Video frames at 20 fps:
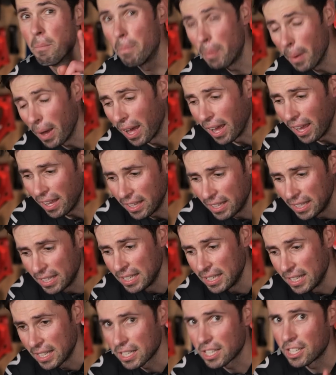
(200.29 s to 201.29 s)
but
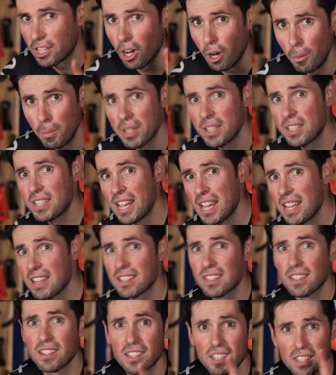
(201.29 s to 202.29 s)
common
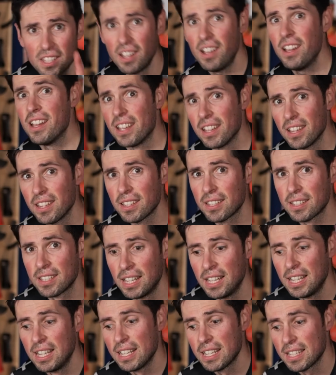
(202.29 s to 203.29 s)
sense and science